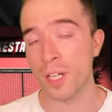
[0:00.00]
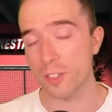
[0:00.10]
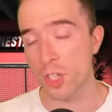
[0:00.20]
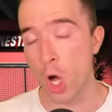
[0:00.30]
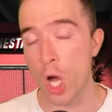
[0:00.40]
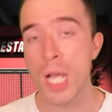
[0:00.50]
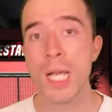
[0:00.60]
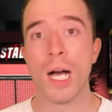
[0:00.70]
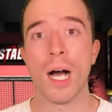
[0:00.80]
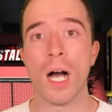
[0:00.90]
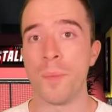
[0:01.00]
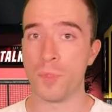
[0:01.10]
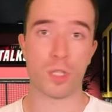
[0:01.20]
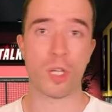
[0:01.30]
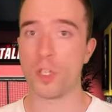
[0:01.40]
It's not
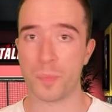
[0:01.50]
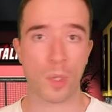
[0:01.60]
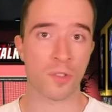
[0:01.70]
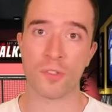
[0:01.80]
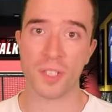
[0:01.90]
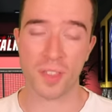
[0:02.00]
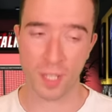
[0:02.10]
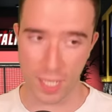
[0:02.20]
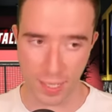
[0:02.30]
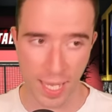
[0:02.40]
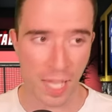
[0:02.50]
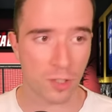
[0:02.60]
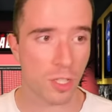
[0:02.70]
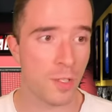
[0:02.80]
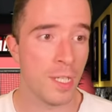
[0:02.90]
the shirt sponsor or anything like that.
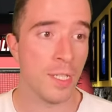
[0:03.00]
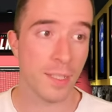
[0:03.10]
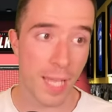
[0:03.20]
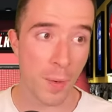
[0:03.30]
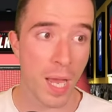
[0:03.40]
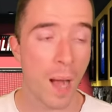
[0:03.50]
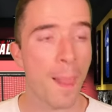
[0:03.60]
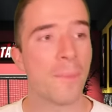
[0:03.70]
So there we are.